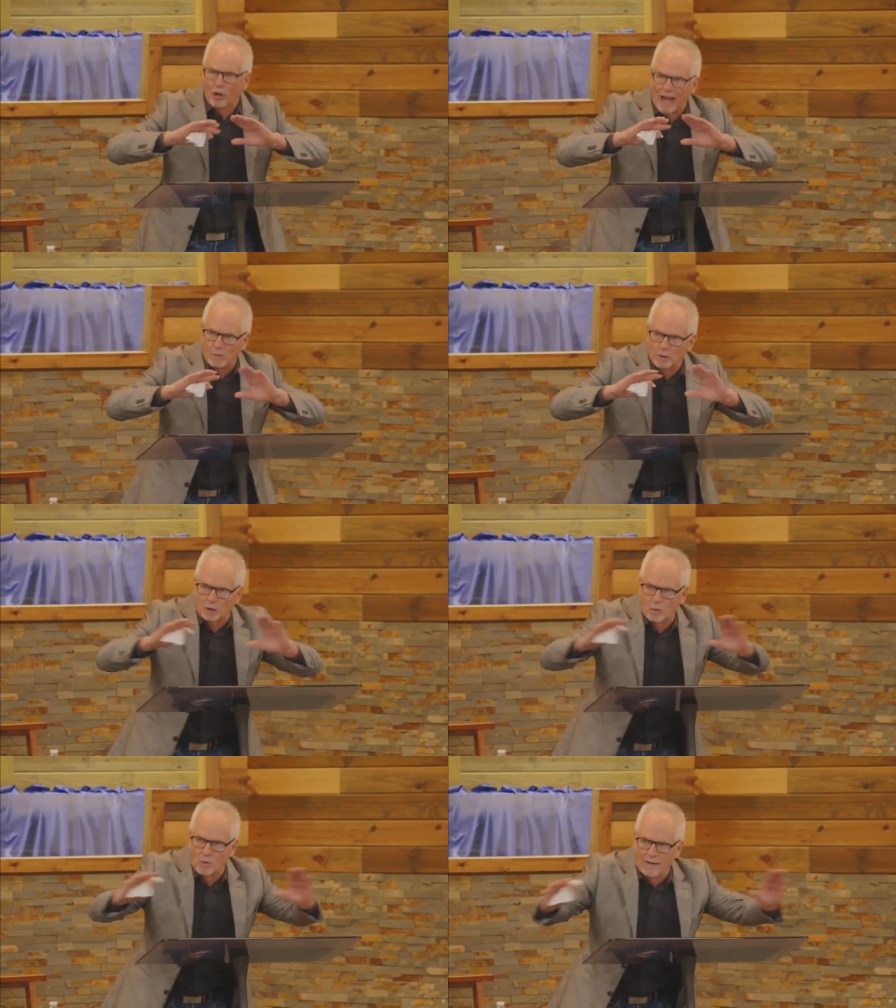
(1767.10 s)
that was
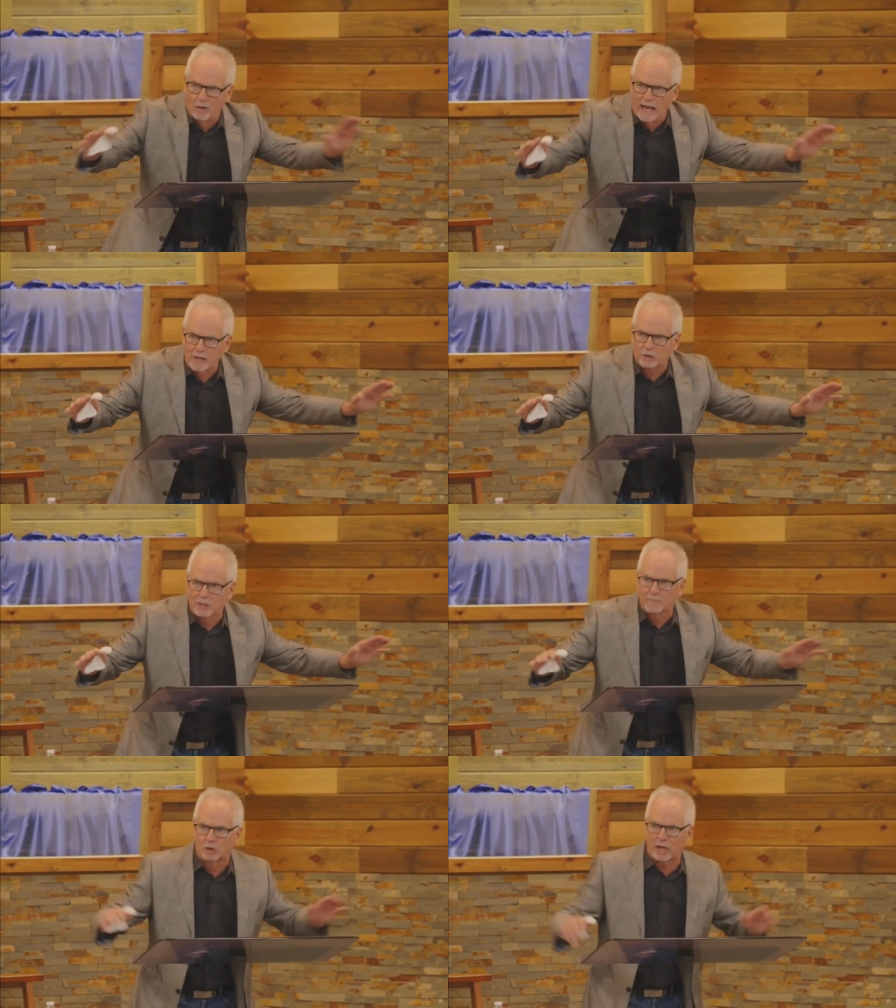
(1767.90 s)
a revelation
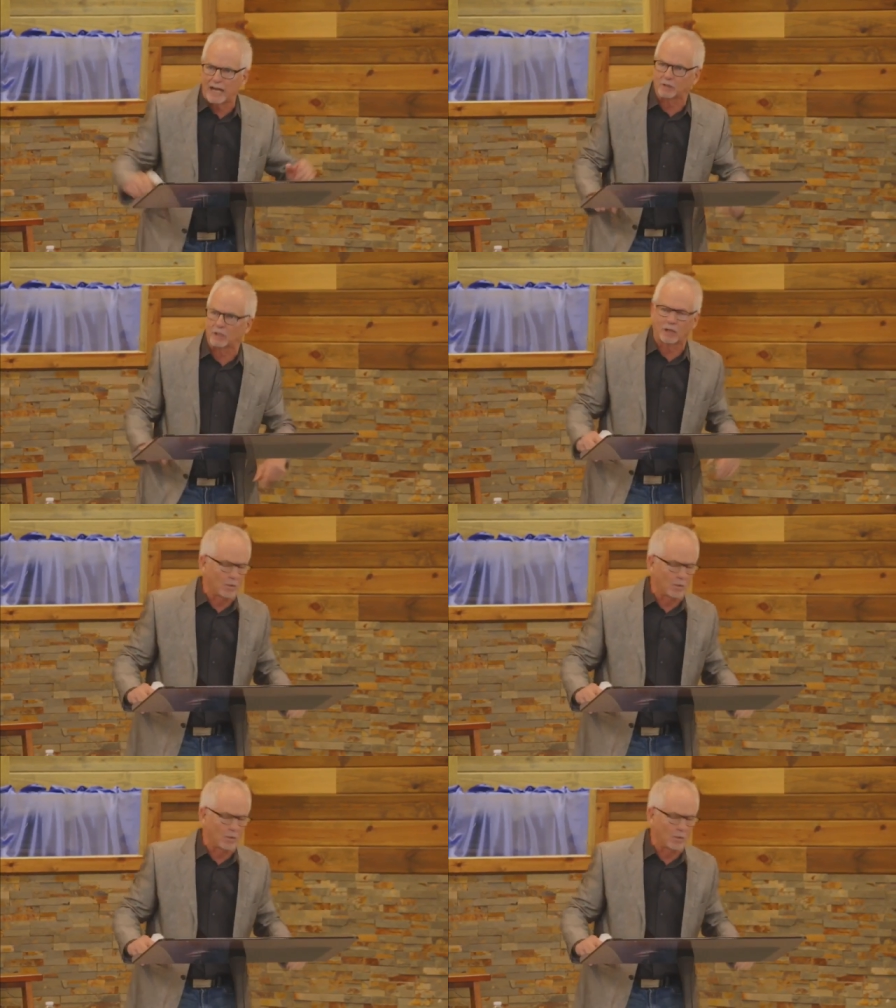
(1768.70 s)
of Jesus.